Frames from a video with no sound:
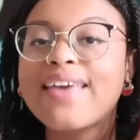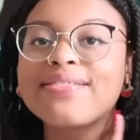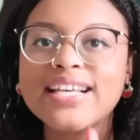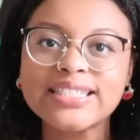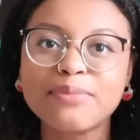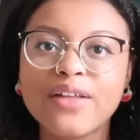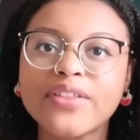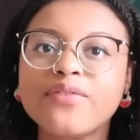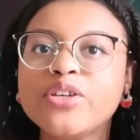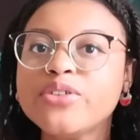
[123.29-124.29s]
And this
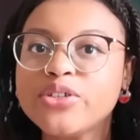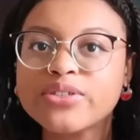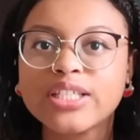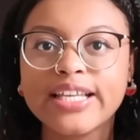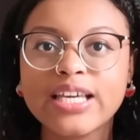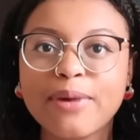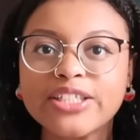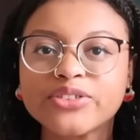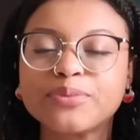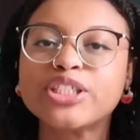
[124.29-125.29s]
month, if you use the link in my
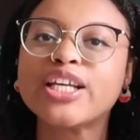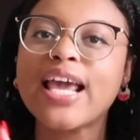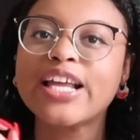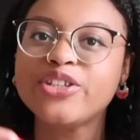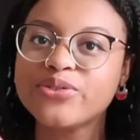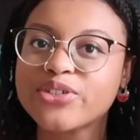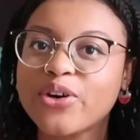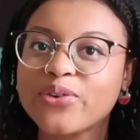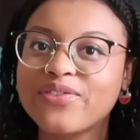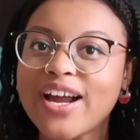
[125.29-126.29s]
description and use the
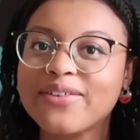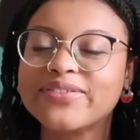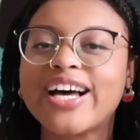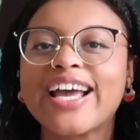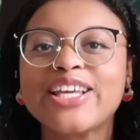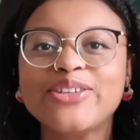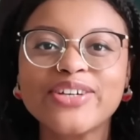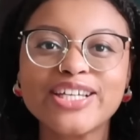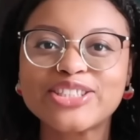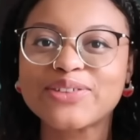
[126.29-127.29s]
code FIREFLY, you
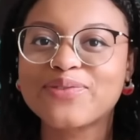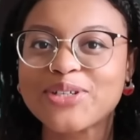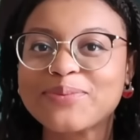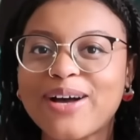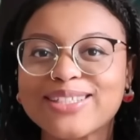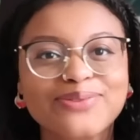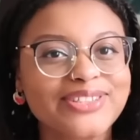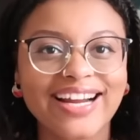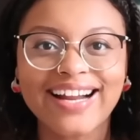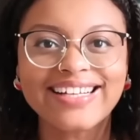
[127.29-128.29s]
can get your first box for
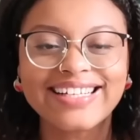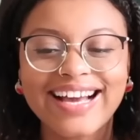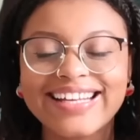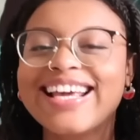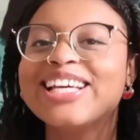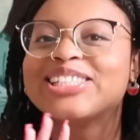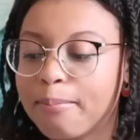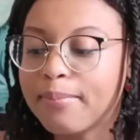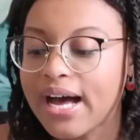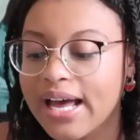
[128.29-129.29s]
$9.99.
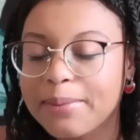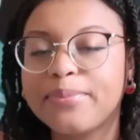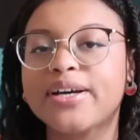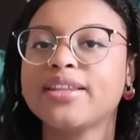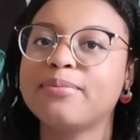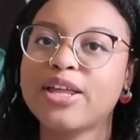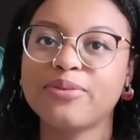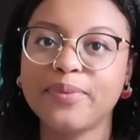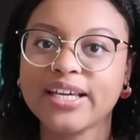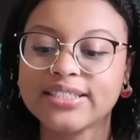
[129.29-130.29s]
My Book of the
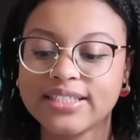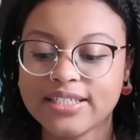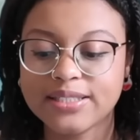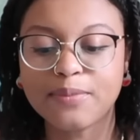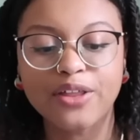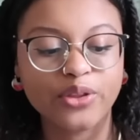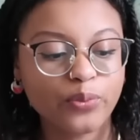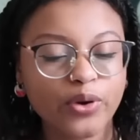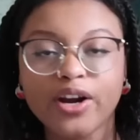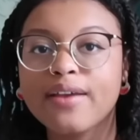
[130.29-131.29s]
Month picks this month
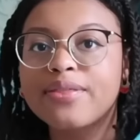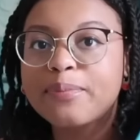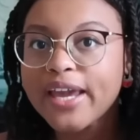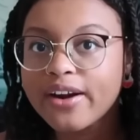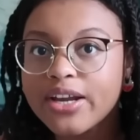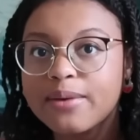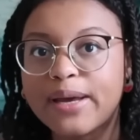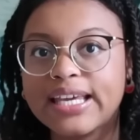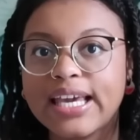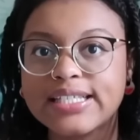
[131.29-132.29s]
were The Pairing
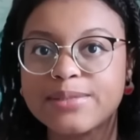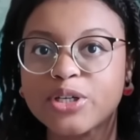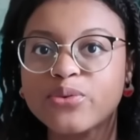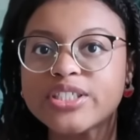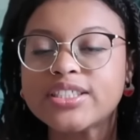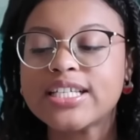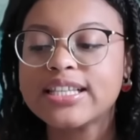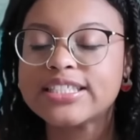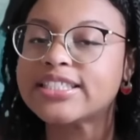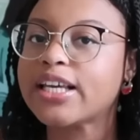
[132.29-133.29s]
by Casey McQuiston.
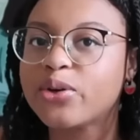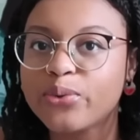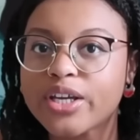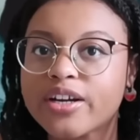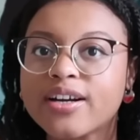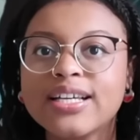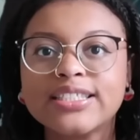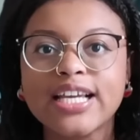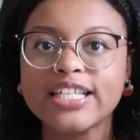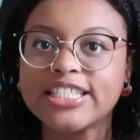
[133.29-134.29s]
This is a queer
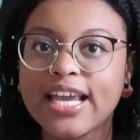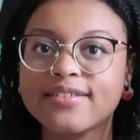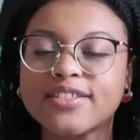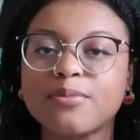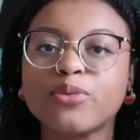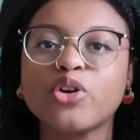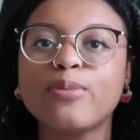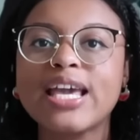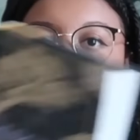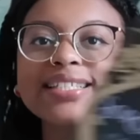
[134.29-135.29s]
second chance summer
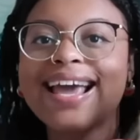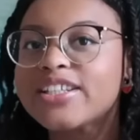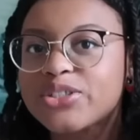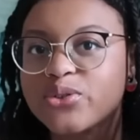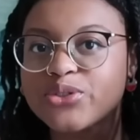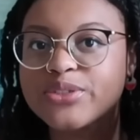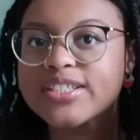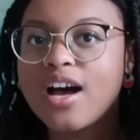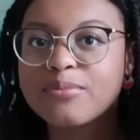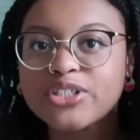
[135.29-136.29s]
romance. And A Sorceress
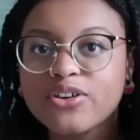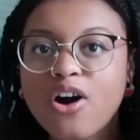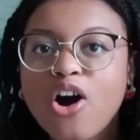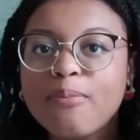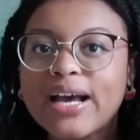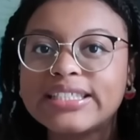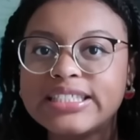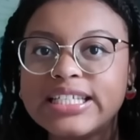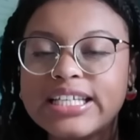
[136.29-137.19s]
Comes to Call by T.